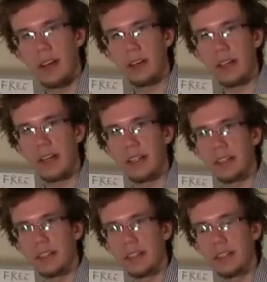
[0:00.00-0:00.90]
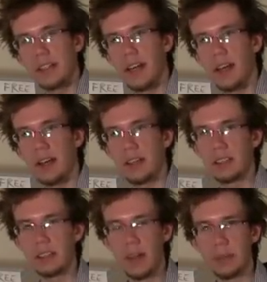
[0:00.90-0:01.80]
Okay, now
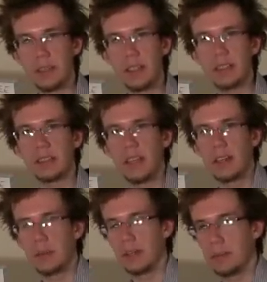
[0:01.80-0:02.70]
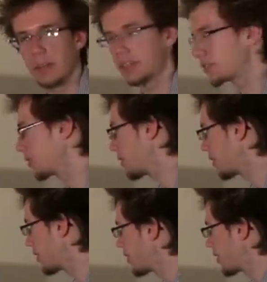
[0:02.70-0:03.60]
I'll stop this and I'll put a picture
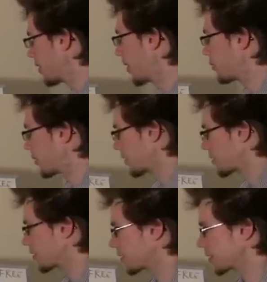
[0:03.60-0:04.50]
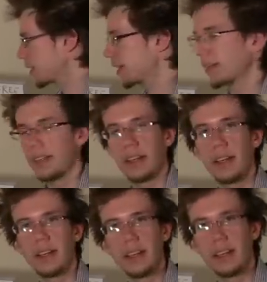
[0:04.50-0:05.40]
of what this looks like
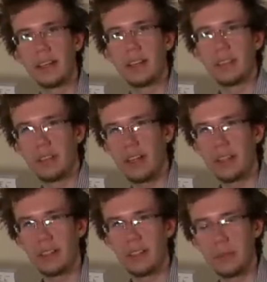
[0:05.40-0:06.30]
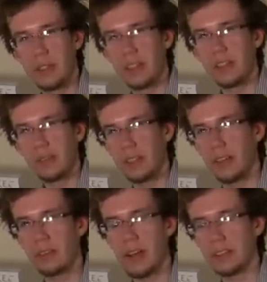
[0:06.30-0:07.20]
right in the middle for
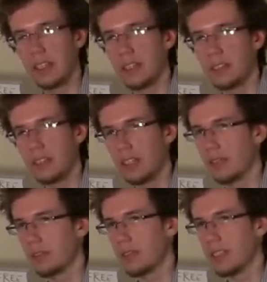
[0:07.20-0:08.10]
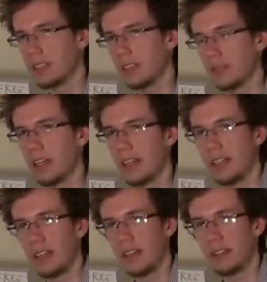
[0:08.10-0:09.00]
like 5 seconds so you can freeze it and write
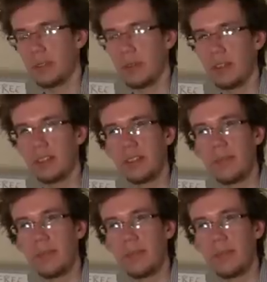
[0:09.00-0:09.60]
it down if you want.